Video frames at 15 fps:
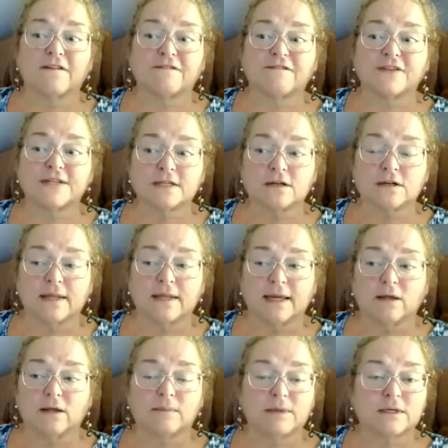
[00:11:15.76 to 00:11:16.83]
Physical
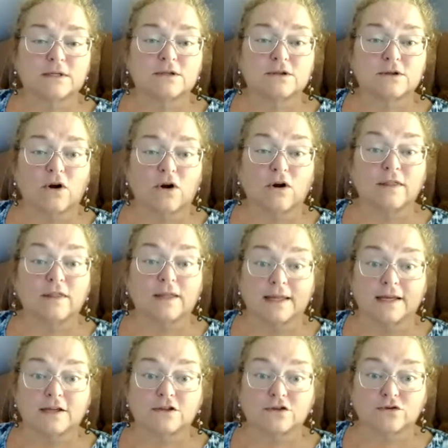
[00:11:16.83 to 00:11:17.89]
ailments are the
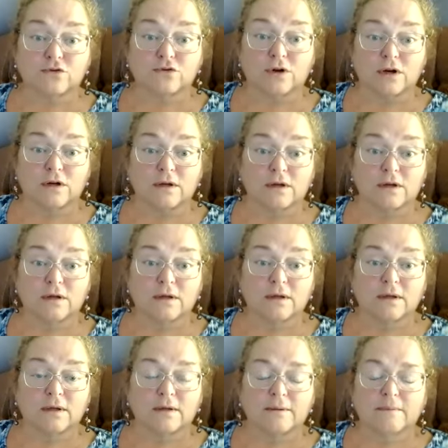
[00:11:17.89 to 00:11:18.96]
last straw.
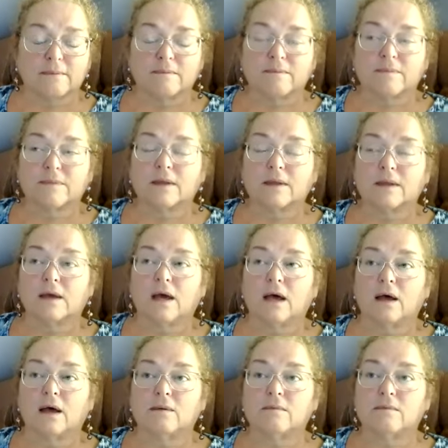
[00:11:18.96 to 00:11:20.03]

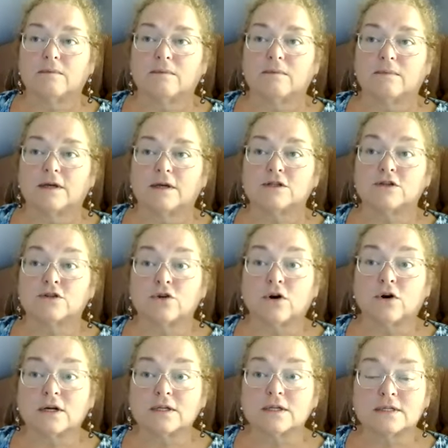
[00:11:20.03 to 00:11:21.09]
It
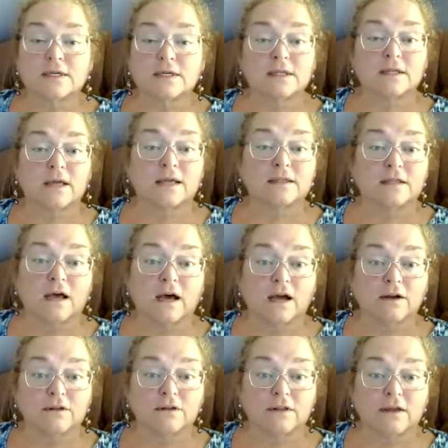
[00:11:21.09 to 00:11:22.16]
starts in at the
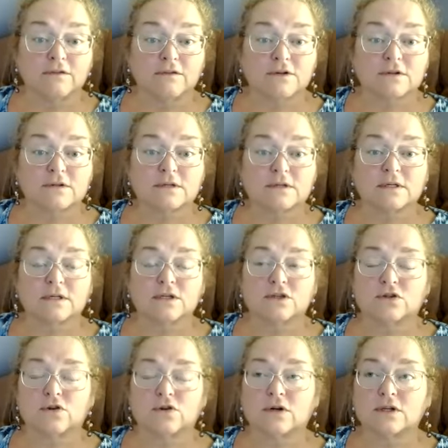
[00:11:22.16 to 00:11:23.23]
higher levels. It
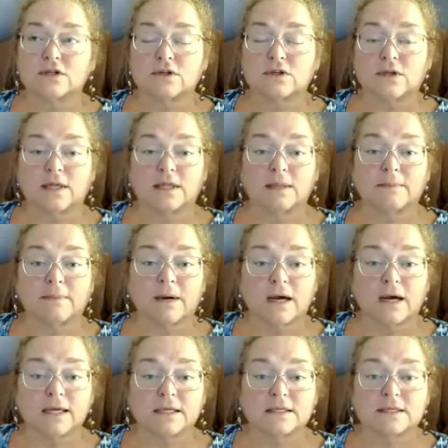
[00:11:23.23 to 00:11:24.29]
starts in the
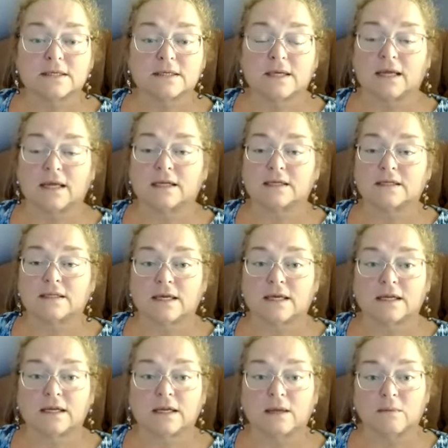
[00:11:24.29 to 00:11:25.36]
mind, and
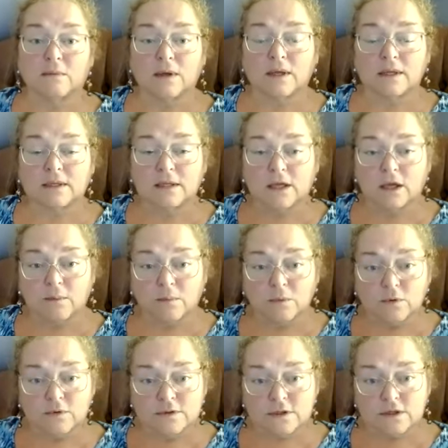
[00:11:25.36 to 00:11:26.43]
then it
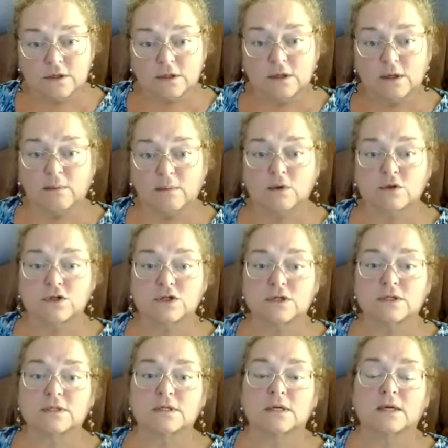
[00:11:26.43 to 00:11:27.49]
moves into the
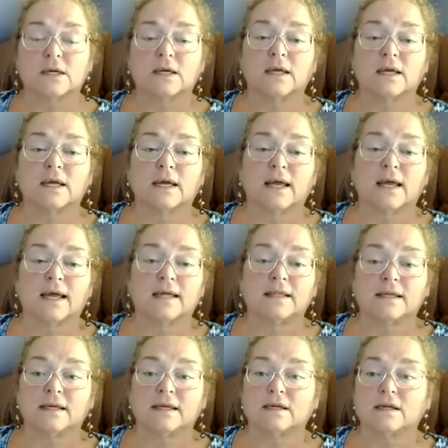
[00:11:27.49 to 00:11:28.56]
emotions,
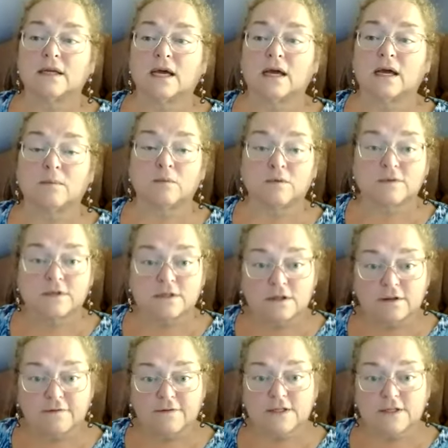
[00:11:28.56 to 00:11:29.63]
and then it moves into
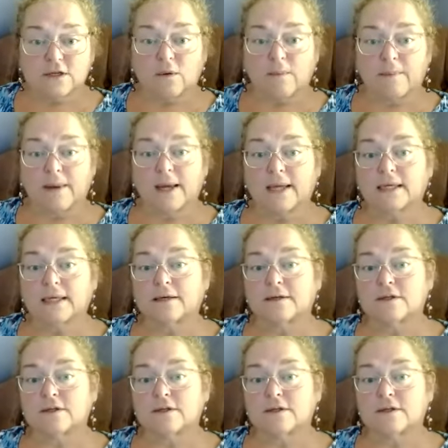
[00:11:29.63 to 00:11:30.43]
the physical body.